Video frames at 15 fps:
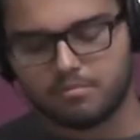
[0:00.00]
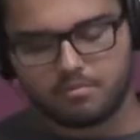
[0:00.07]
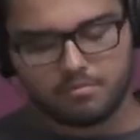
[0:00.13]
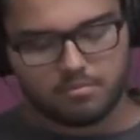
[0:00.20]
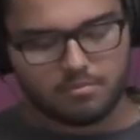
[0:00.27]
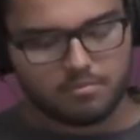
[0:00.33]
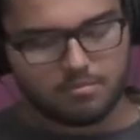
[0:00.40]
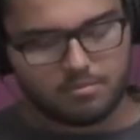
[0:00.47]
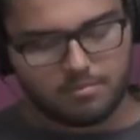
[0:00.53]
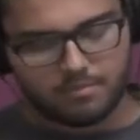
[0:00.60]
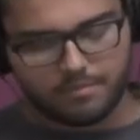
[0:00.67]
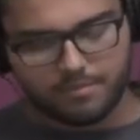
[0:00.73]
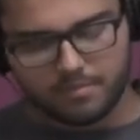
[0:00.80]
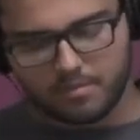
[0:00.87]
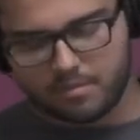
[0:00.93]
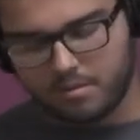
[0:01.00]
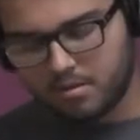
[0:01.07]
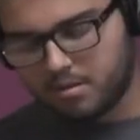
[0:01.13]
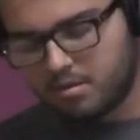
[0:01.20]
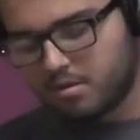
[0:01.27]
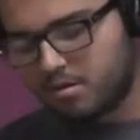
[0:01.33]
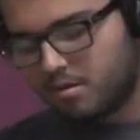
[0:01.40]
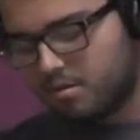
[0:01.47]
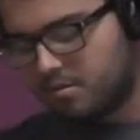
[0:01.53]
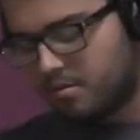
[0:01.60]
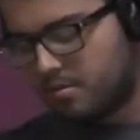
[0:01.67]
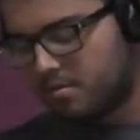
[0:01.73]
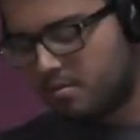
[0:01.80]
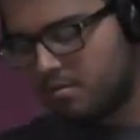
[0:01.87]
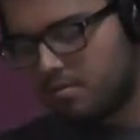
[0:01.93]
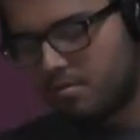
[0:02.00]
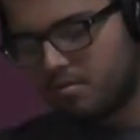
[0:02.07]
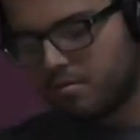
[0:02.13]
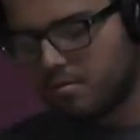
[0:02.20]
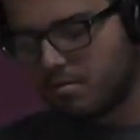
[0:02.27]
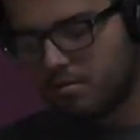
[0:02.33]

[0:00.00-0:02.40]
Nobody speaks.